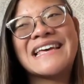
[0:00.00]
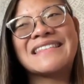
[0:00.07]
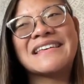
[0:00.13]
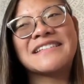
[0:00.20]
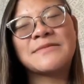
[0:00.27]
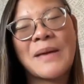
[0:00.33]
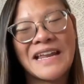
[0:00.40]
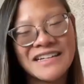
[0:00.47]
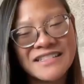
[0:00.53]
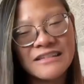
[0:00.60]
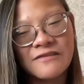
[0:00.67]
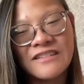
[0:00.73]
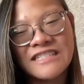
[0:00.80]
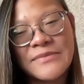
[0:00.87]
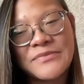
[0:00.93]
The Spanish
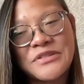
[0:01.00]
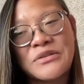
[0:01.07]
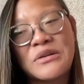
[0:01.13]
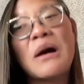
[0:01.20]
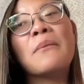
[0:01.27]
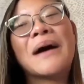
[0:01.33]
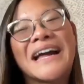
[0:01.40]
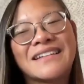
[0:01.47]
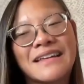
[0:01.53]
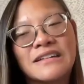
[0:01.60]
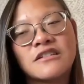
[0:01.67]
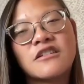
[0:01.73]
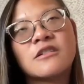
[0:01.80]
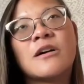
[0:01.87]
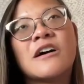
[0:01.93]
Love Deception by
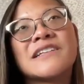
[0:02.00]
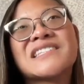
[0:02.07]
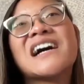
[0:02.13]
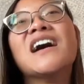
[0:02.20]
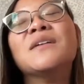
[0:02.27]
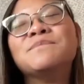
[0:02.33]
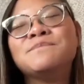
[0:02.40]
Elena Armas.